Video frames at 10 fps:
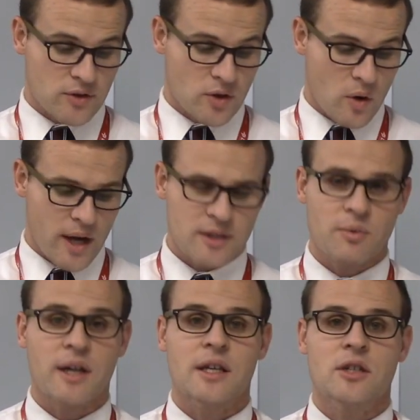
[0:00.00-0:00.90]
So I
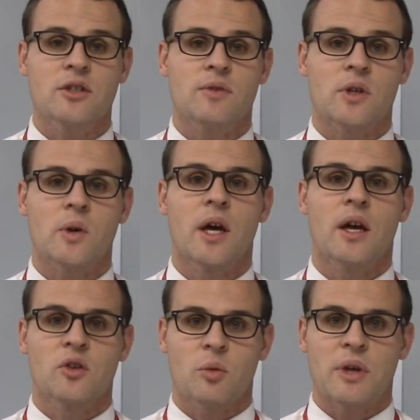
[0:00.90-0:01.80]
expect each of you
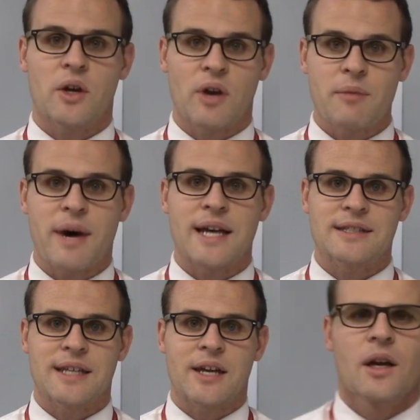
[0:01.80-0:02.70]
to be a great
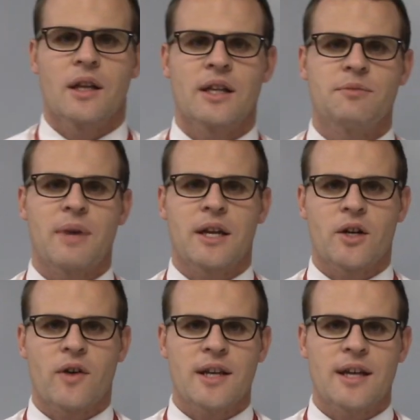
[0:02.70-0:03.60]
bystander. Let's make it
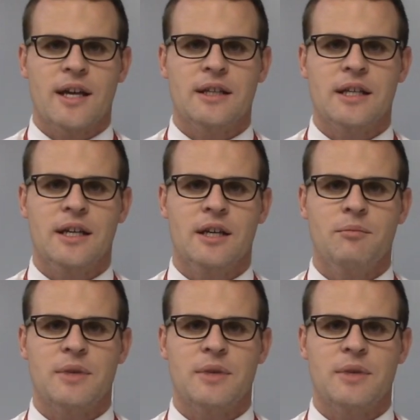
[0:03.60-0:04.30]
a great day at Lincoln.